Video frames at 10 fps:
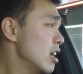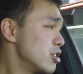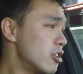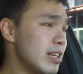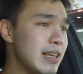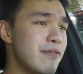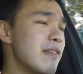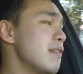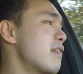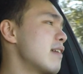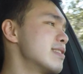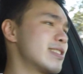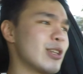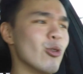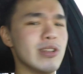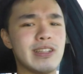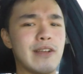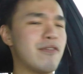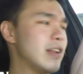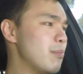Sure, the E55 is a totally
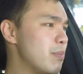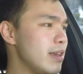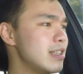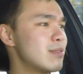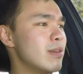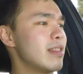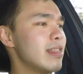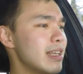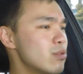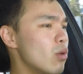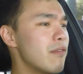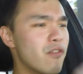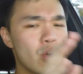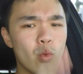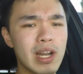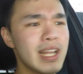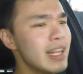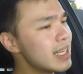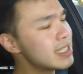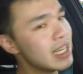different beast, but this one, for what it
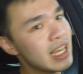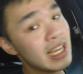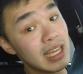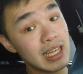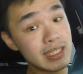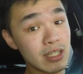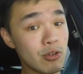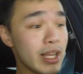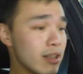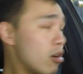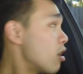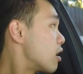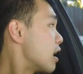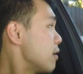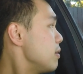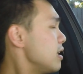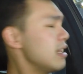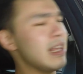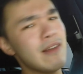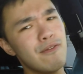is, it's a great car. I mean,
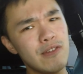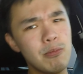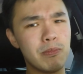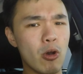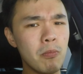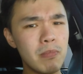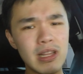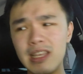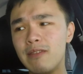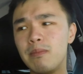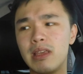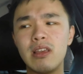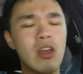if you don't believe me,